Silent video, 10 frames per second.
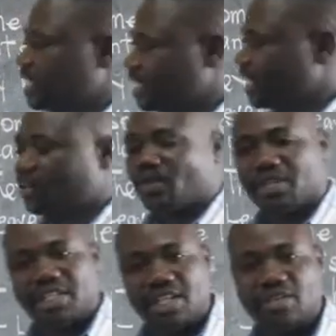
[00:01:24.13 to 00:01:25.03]
are still
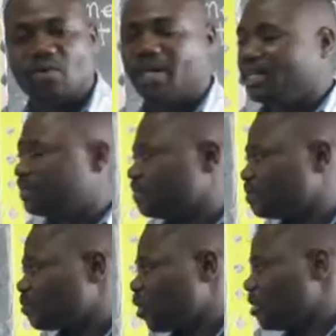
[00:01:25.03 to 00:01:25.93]

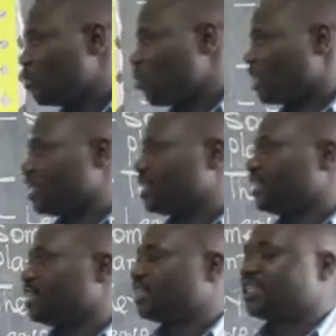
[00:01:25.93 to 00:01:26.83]
continuing
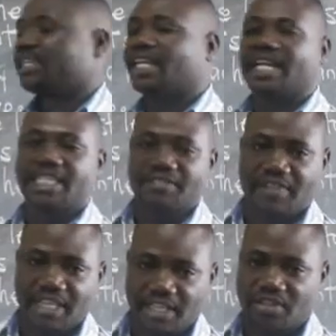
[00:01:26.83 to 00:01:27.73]
with
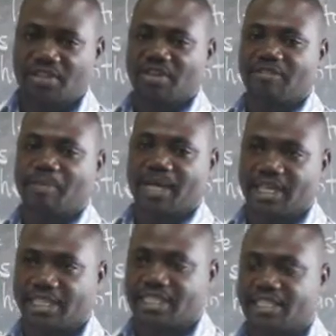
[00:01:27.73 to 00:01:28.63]
classification of
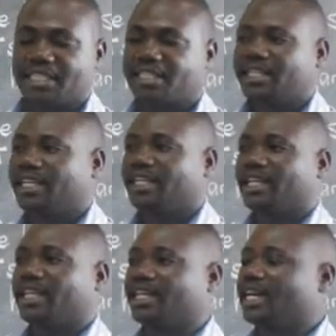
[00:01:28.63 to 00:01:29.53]
plants
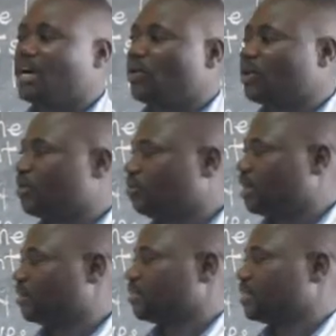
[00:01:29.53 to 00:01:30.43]
in our
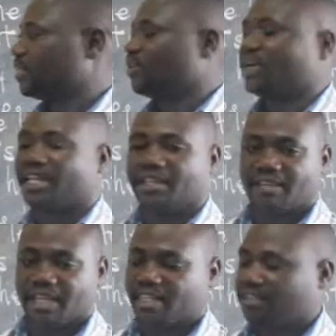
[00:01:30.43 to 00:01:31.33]
compound or
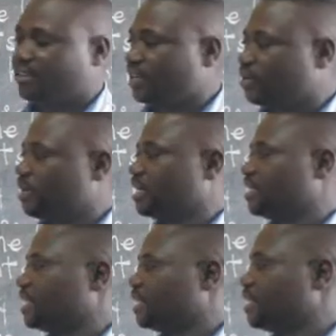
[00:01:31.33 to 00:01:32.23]
in the
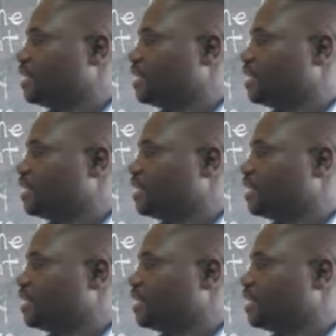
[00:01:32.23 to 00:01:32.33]
environment.